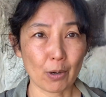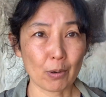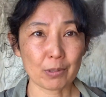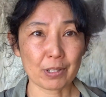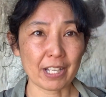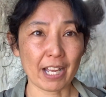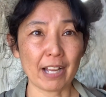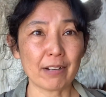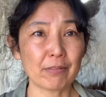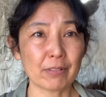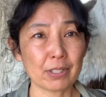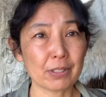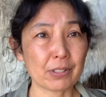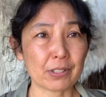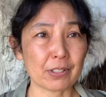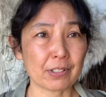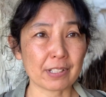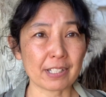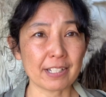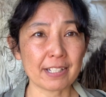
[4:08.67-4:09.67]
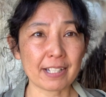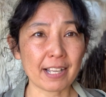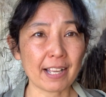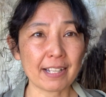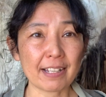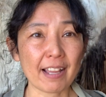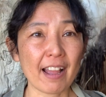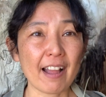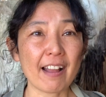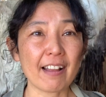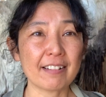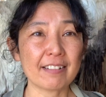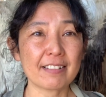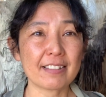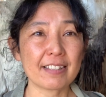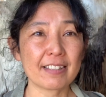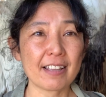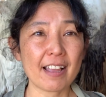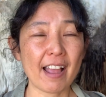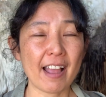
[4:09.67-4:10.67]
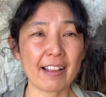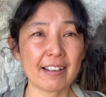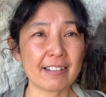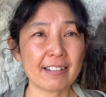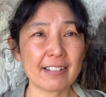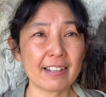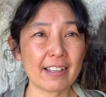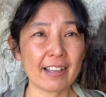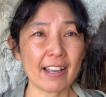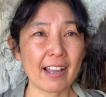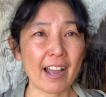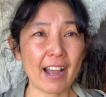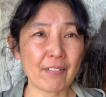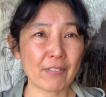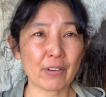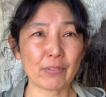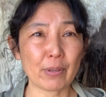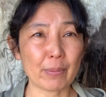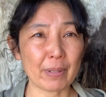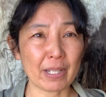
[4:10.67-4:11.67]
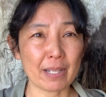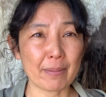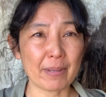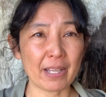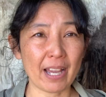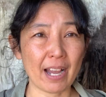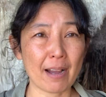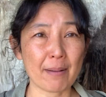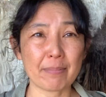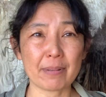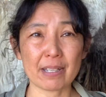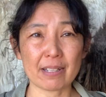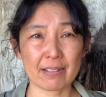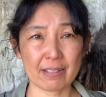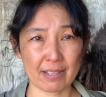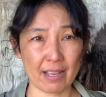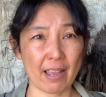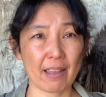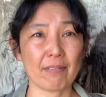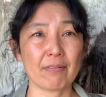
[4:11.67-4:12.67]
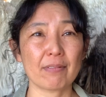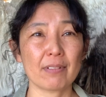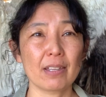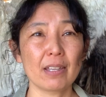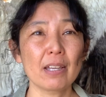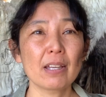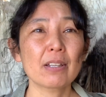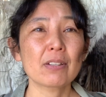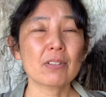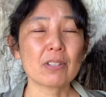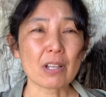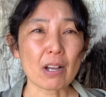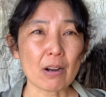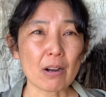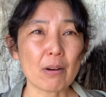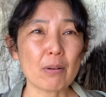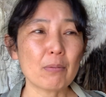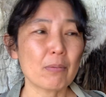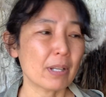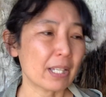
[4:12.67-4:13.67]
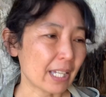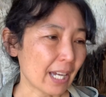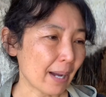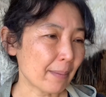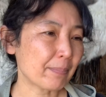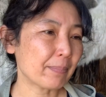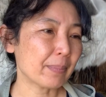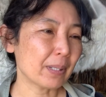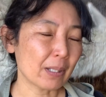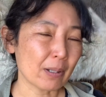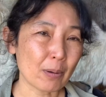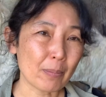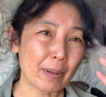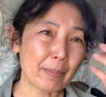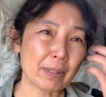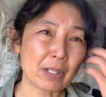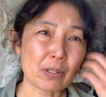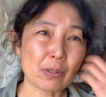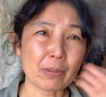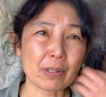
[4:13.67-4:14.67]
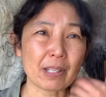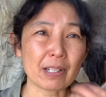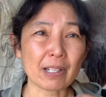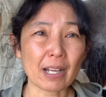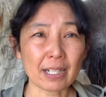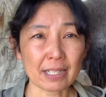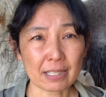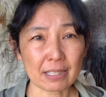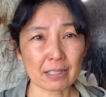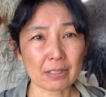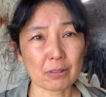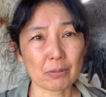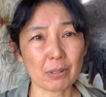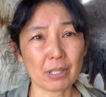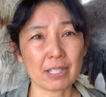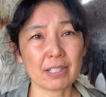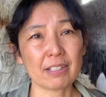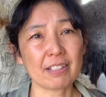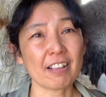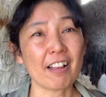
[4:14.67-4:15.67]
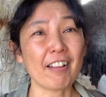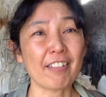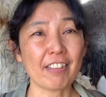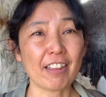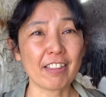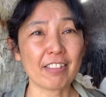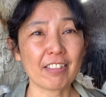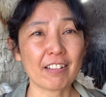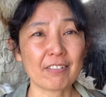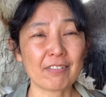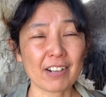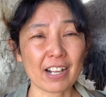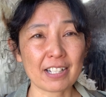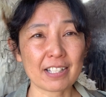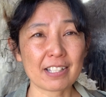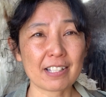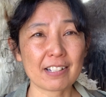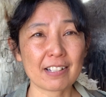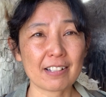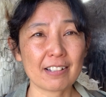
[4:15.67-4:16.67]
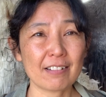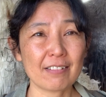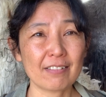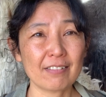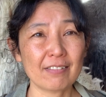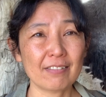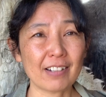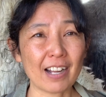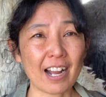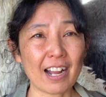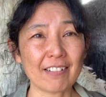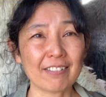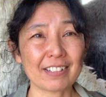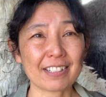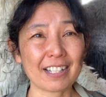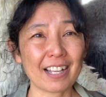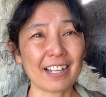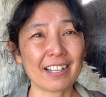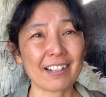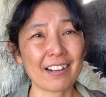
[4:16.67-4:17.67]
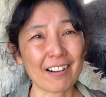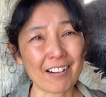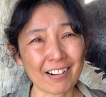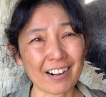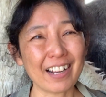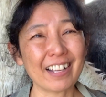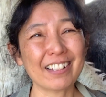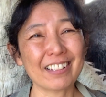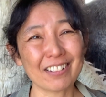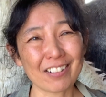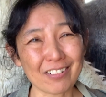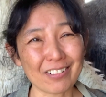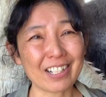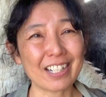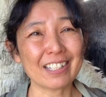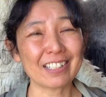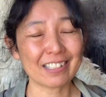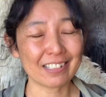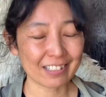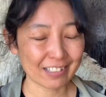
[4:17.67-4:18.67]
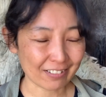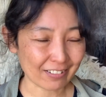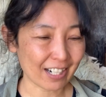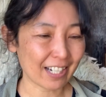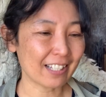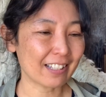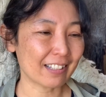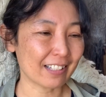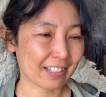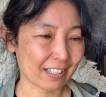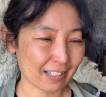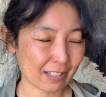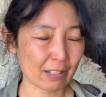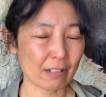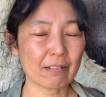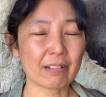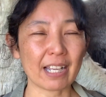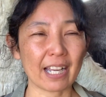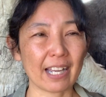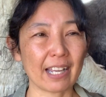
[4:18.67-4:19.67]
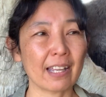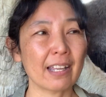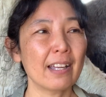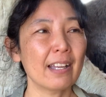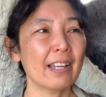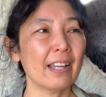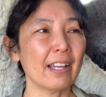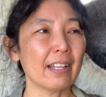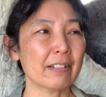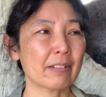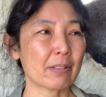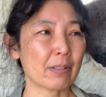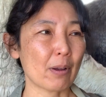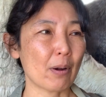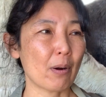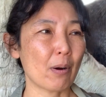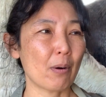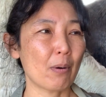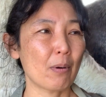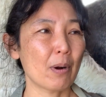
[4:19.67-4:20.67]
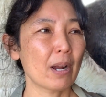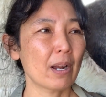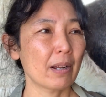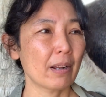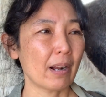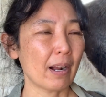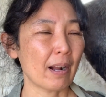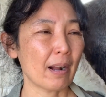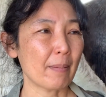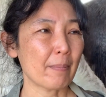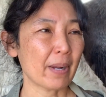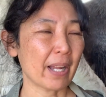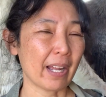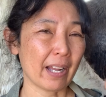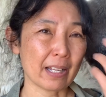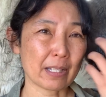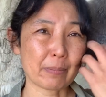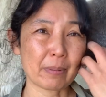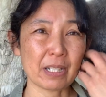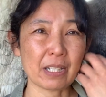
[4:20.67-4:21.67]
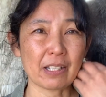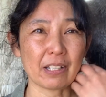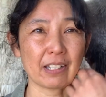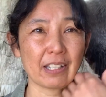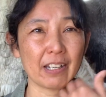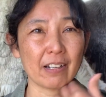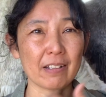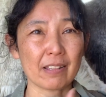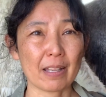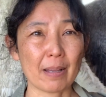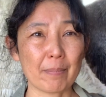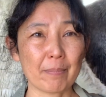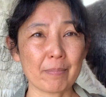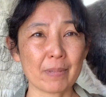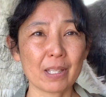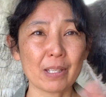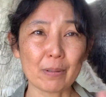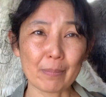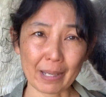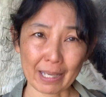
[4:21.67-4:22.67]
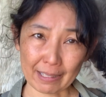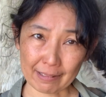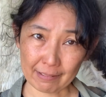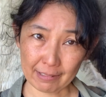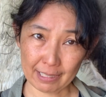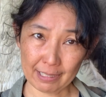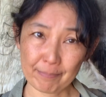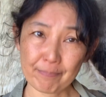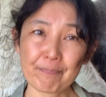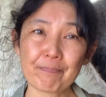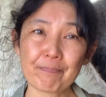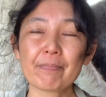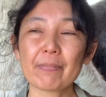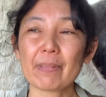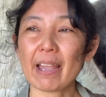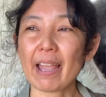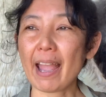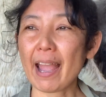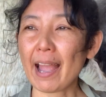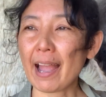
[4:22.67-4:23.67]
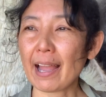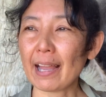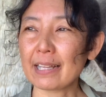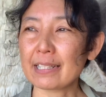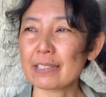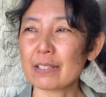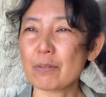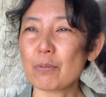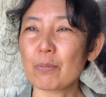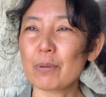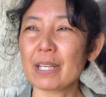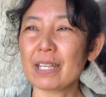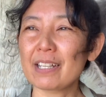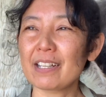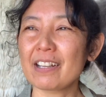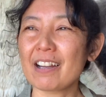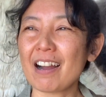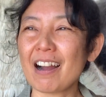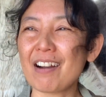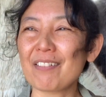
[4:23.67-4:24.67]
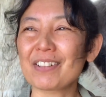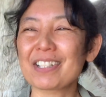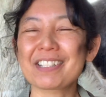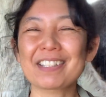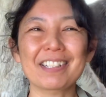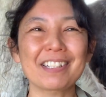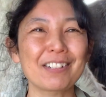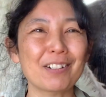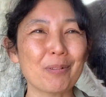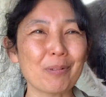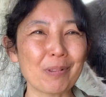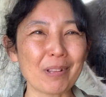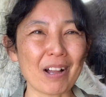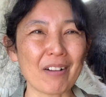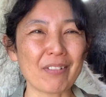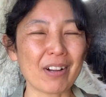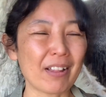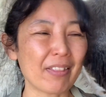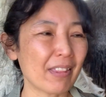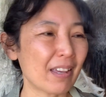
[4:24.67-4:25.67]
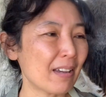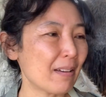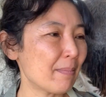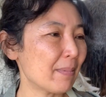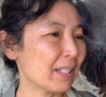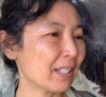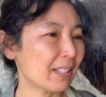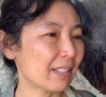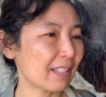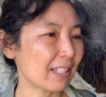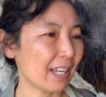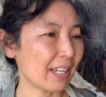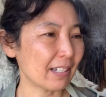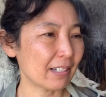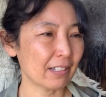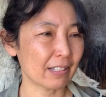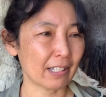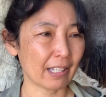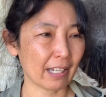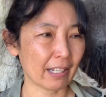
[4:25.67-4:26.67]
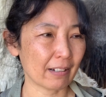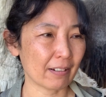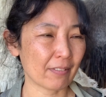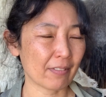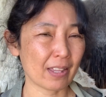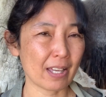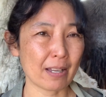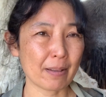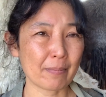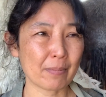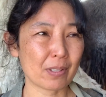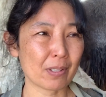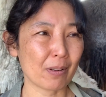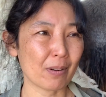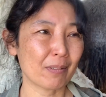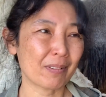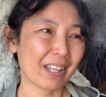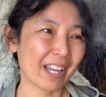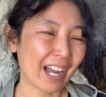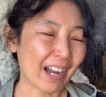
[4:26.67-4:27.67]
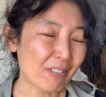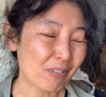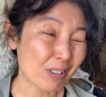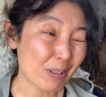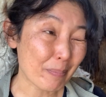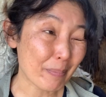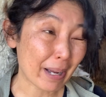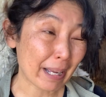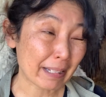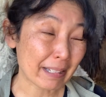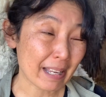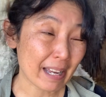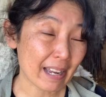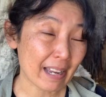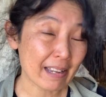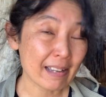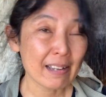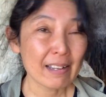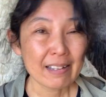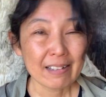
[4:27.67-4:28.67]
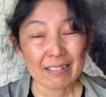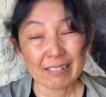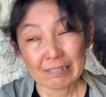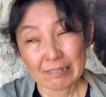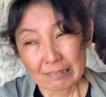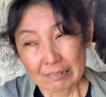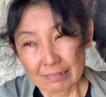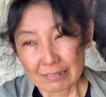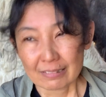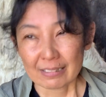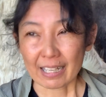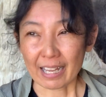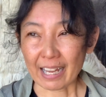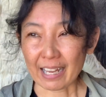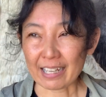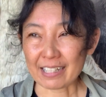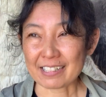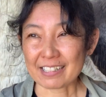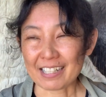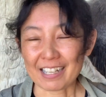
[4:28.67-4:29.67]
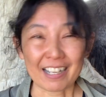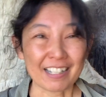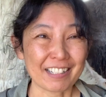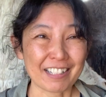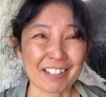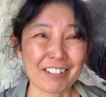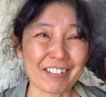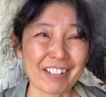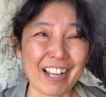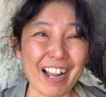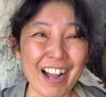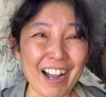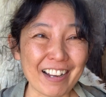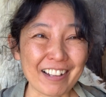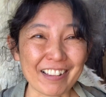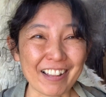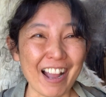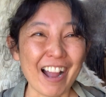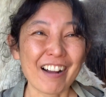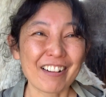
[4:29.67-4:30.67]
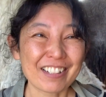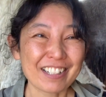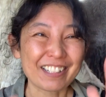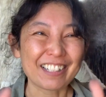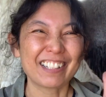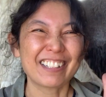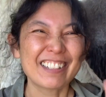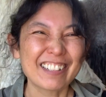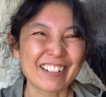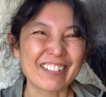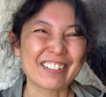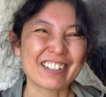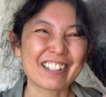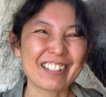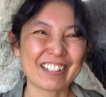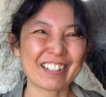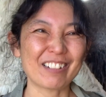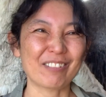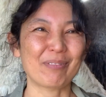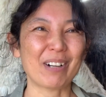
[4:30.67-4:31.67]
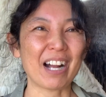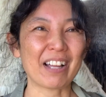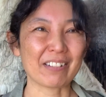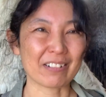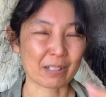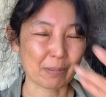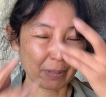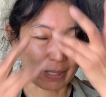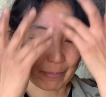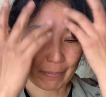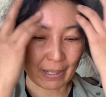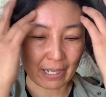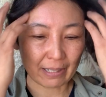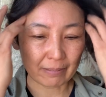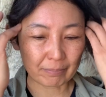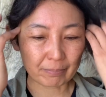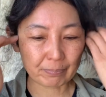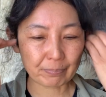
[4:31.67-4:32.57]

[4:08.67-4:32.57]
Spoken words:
10 roosters and 10 hens and have everybody be happy and safe. So we kept, maybe 2 of the nicest ones, and then the rest, I was like, all right, you know what, you're right, this is okay. And so my husband took care of them humanely, and we obviously, love on them and take good care of them, so they have one bad day, and I generally hide in the house because, it still bothers me, but